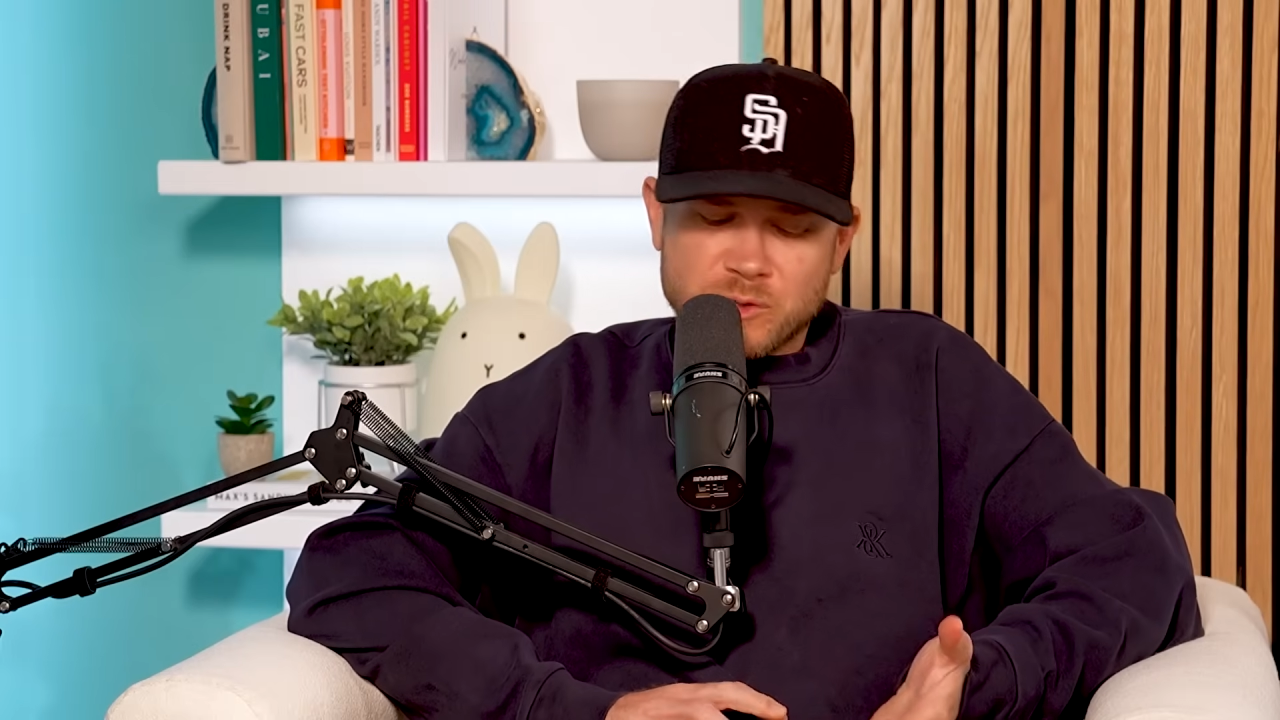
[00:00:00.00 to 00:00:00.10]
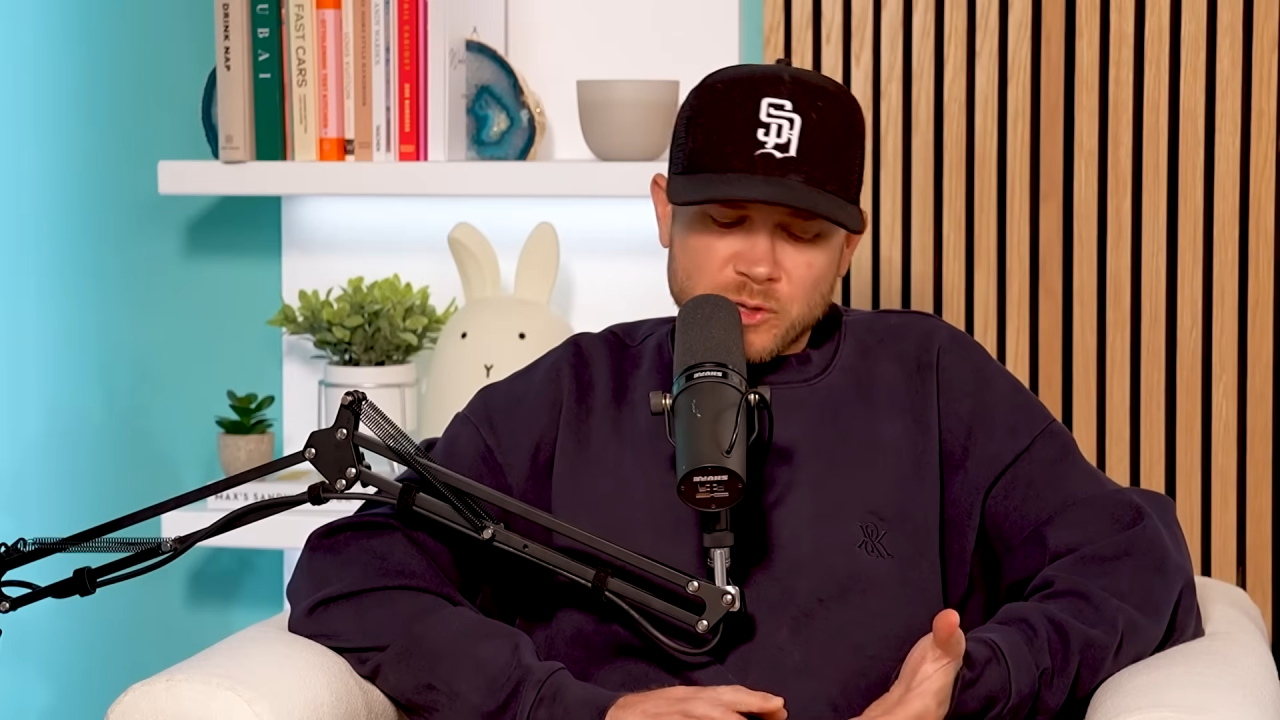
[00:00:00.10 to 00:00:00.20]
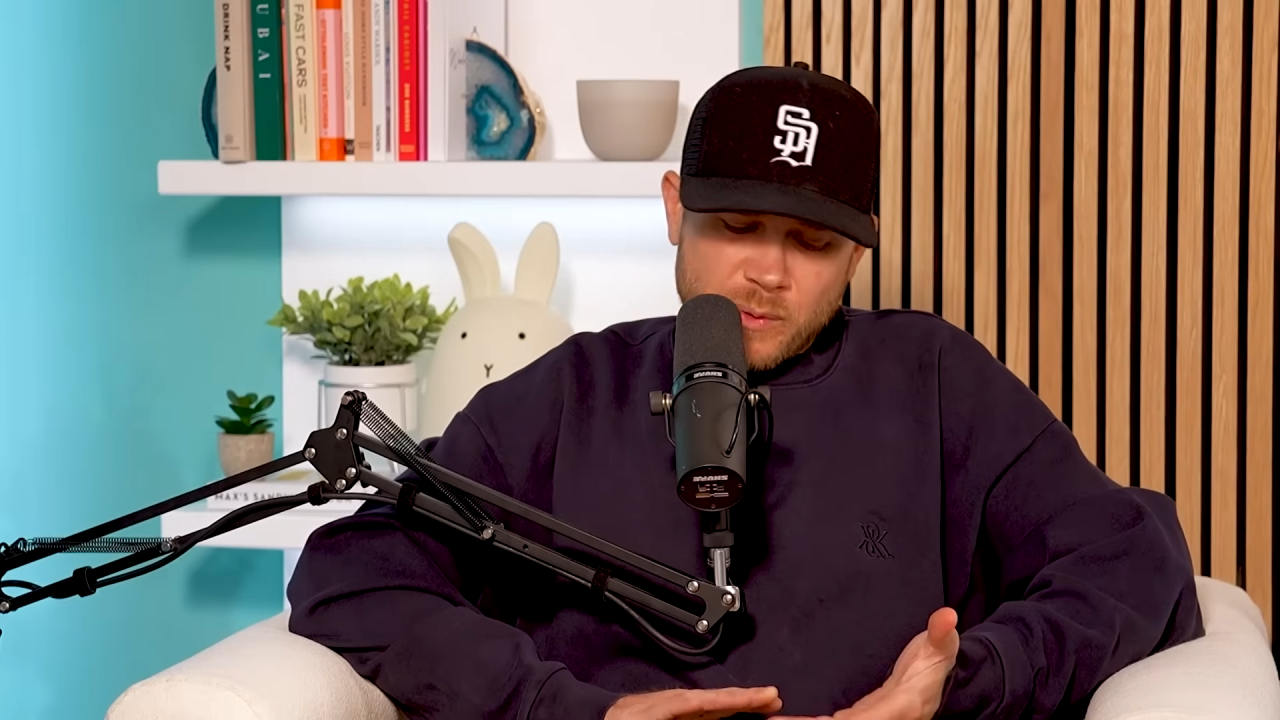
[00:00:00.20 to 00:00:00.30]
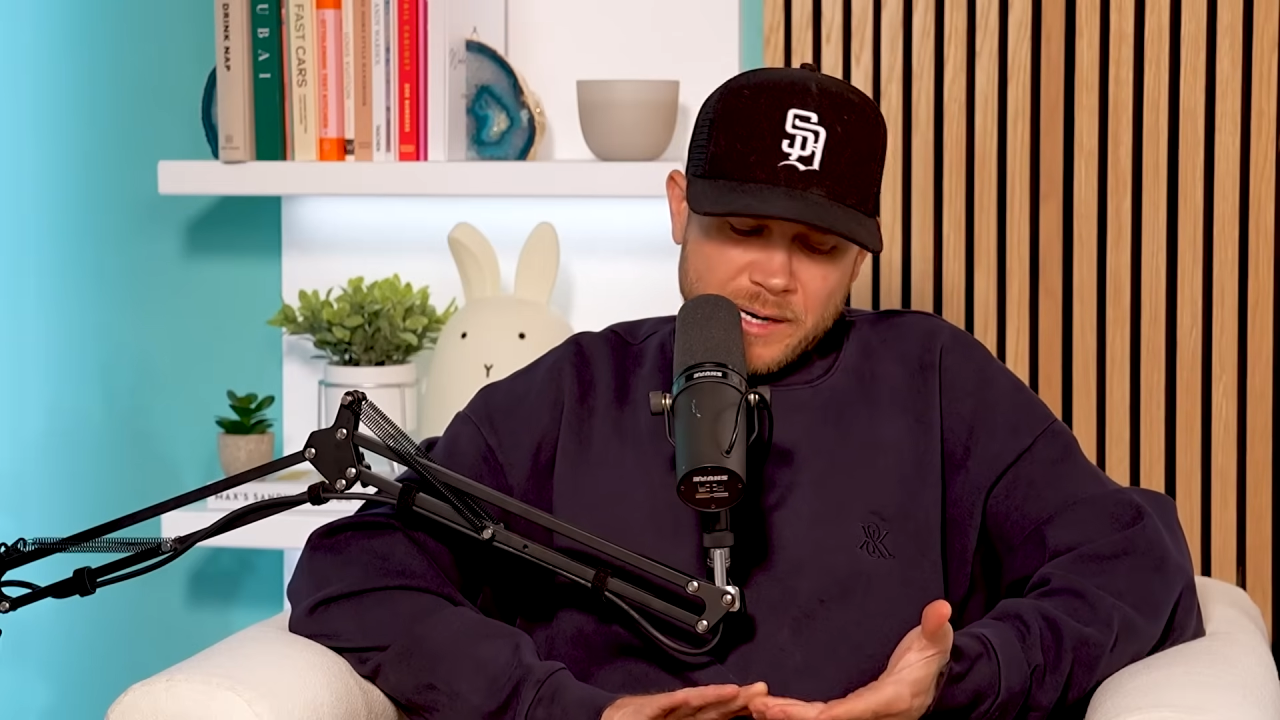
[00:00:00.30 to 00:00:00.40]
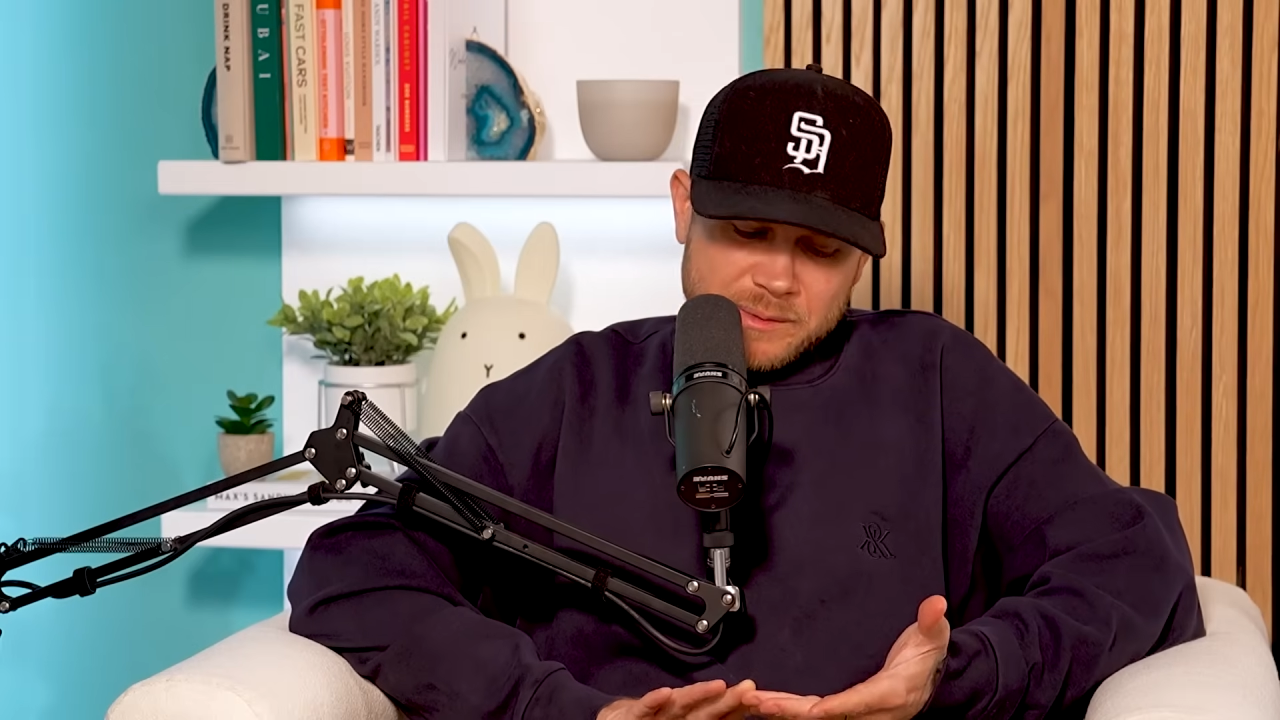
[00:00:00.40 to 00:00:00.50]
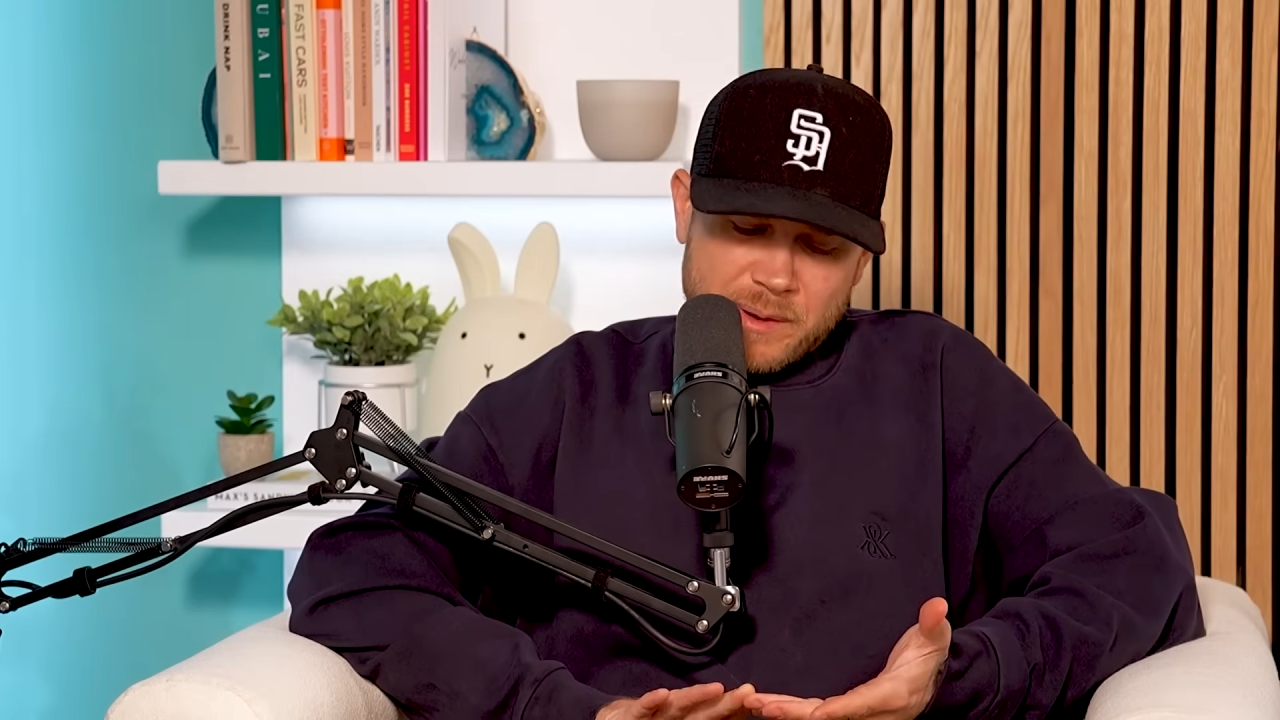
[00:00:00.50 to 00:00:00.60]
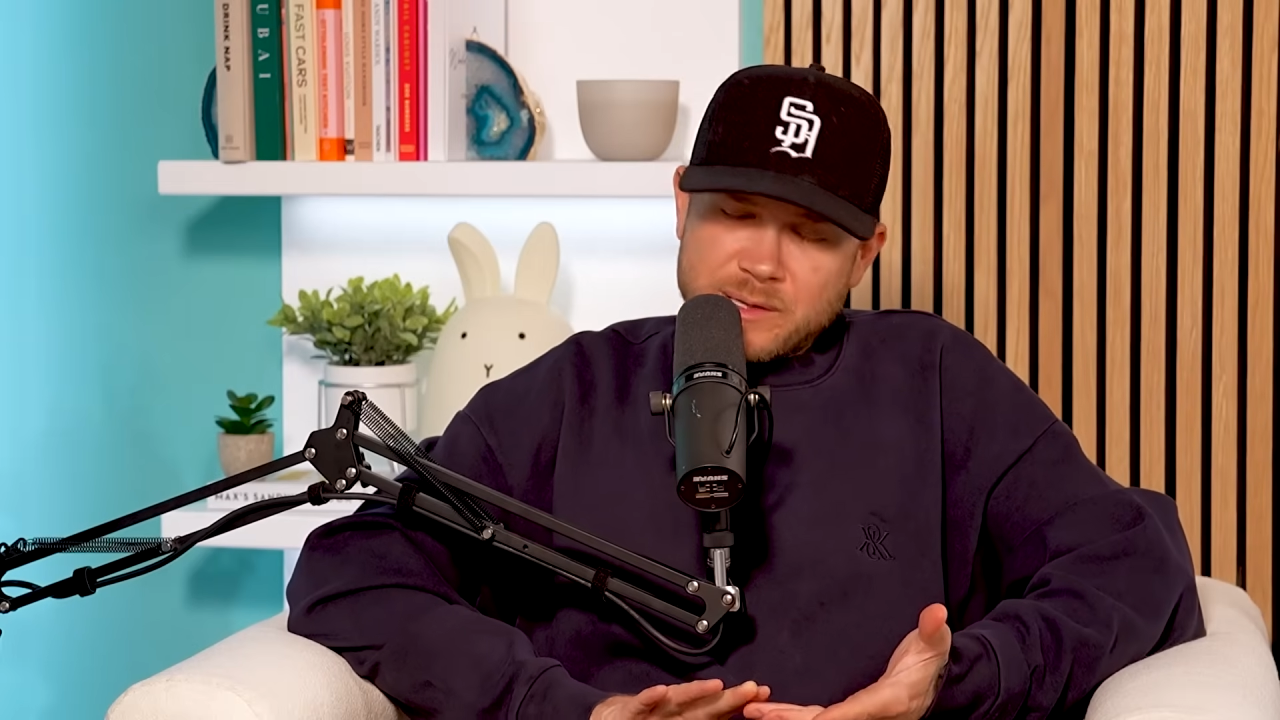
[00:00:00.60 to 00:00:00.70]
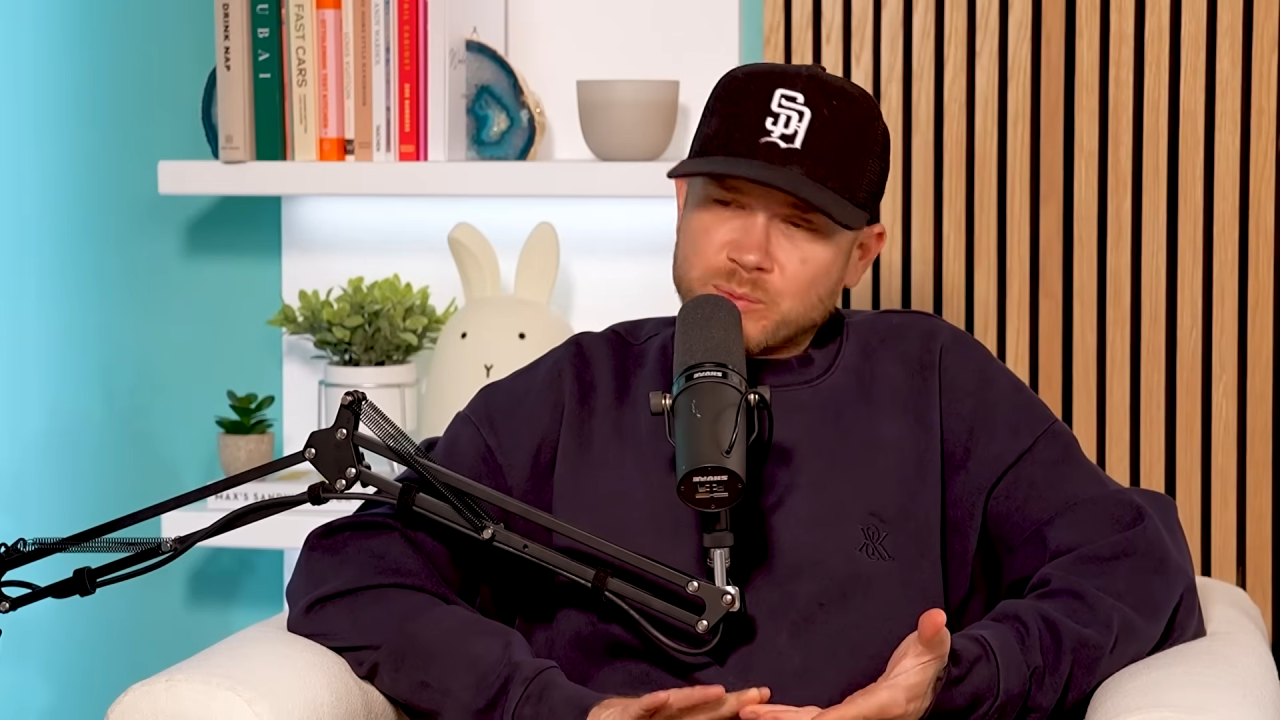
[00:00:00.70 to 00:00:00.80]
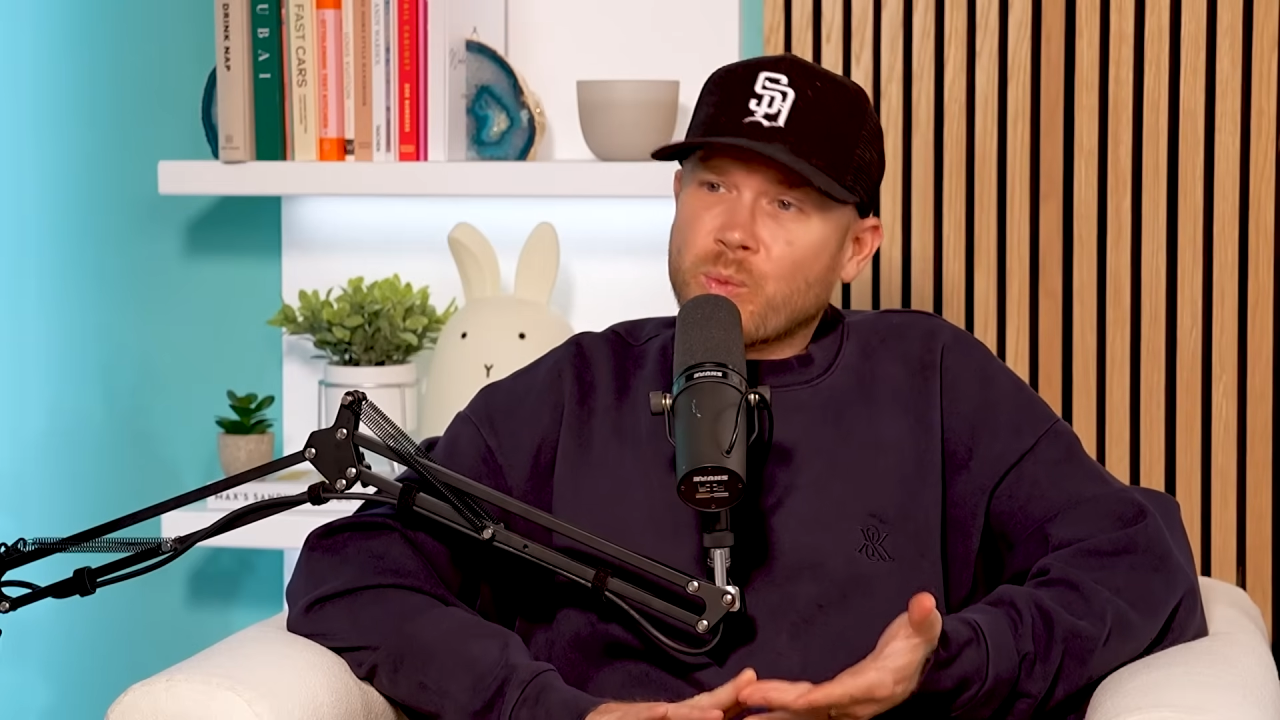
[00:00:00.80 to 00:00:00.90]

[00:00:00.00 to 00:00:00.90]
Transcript: two ways about this.